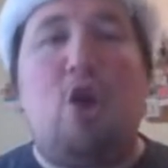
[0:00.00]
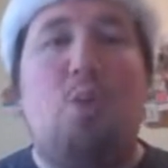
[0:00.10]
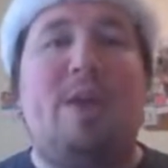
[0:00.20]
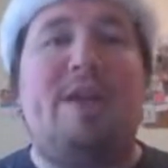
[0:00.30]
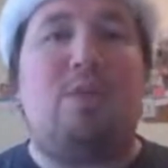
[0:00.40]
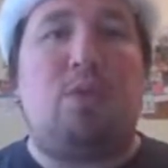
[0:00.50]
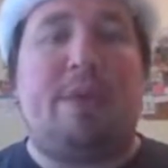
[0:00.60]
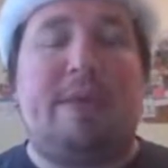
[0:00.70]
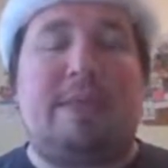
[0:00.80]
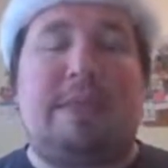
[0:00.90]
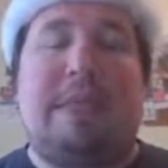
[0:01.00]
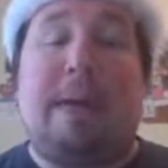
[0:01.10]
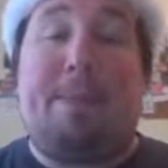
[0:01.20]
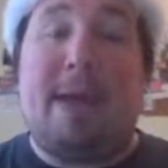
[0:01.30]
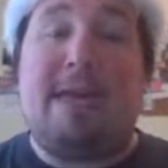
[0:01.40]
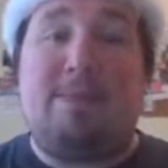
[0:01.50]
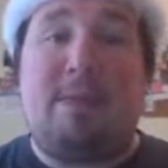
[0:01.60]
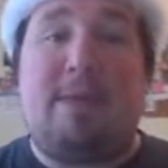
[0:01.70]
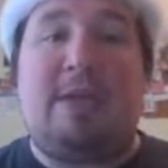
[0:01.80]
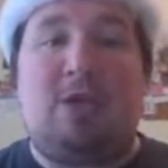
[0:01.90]
waiting in the wings and a lot of pent-up
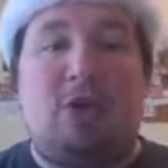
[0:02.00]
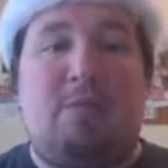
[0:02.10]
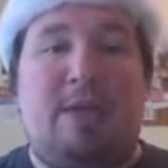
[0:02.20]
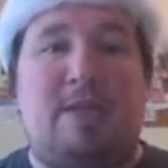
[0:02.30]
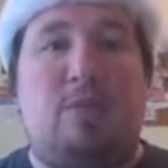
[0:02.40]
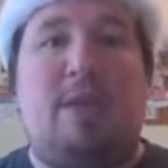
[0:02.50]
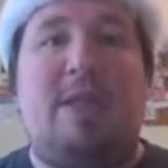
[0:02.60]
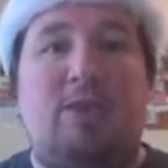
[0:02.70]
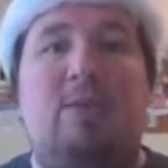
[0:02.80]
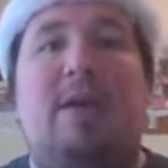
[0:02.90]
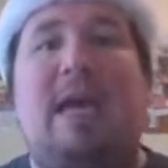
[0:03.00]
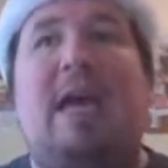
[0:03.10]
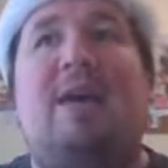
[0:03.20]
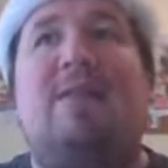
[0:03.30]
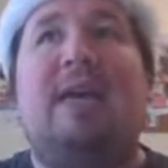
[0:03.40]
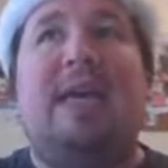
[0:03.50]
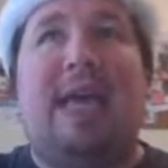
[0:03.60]
demand to go places while they do not have